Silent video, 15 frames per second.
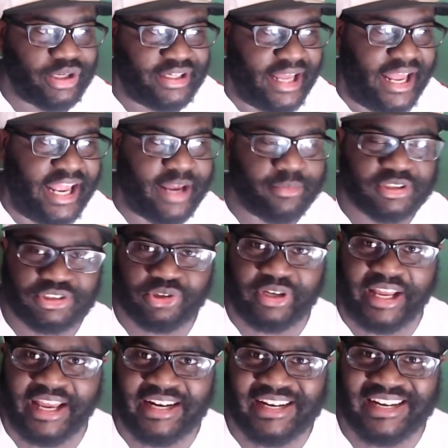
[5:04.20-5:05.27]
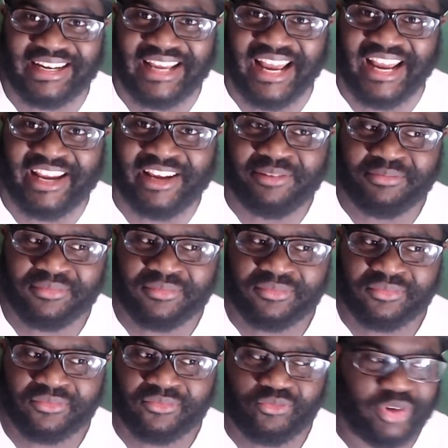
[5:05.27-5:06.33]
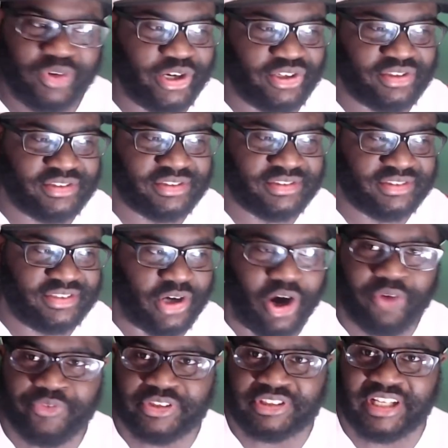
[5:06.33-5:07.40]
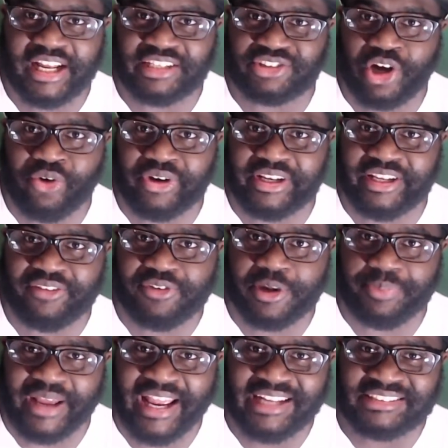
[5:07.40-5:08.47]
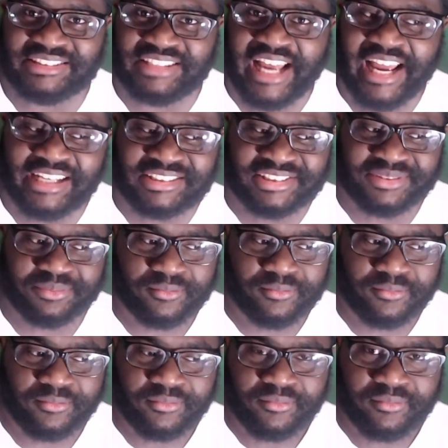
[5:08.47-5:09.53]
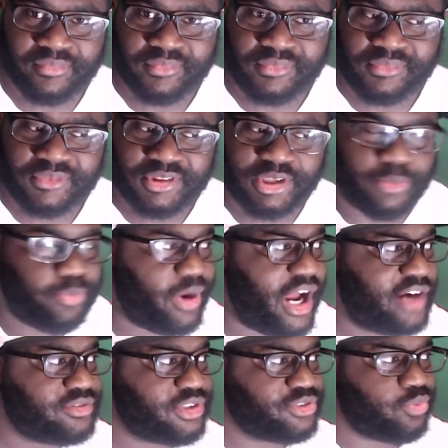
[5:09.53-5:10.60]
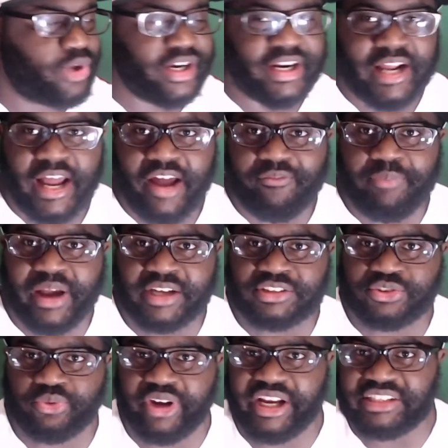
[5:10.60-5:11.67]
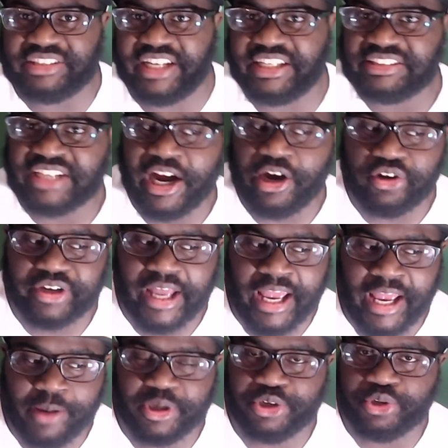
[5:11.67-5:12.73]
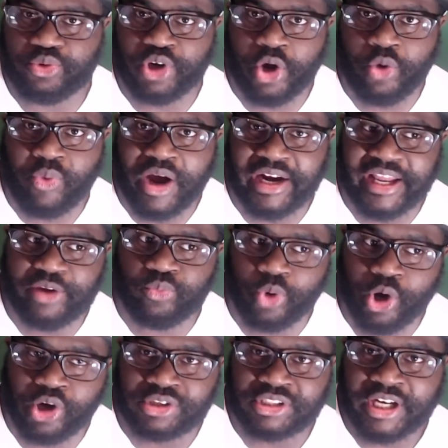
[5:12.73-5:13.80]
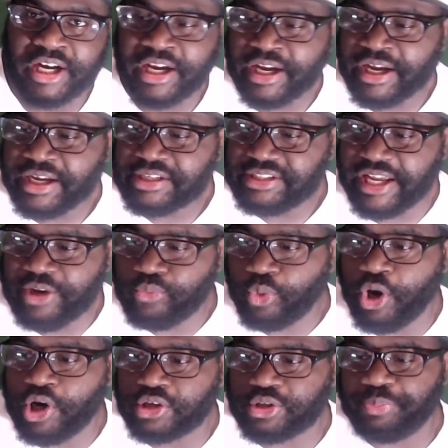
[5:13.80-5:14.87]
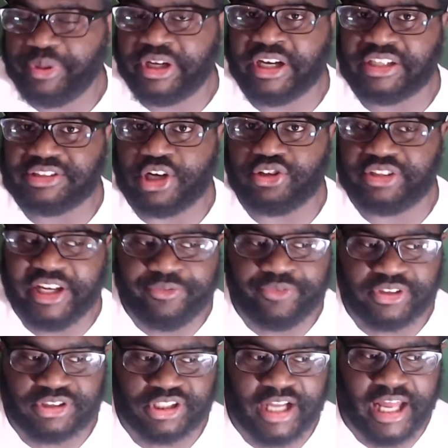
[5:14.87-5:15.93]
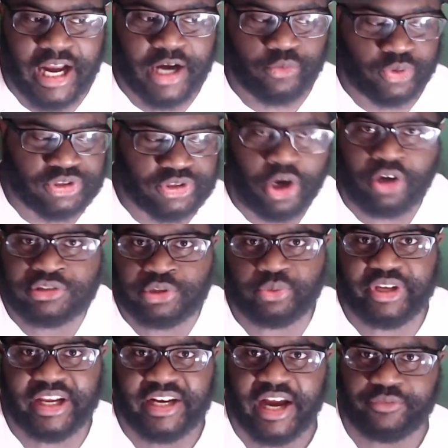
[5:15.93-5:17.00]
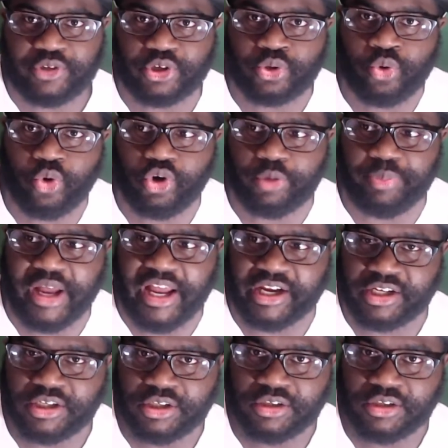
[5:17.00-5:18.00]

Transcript: game until the end of the game when your offensive line is already giving up eight sacks. The Browns was running halfback screens the entire game, and you know why they worked? They worked because our defensive line was also getting after the quarterback.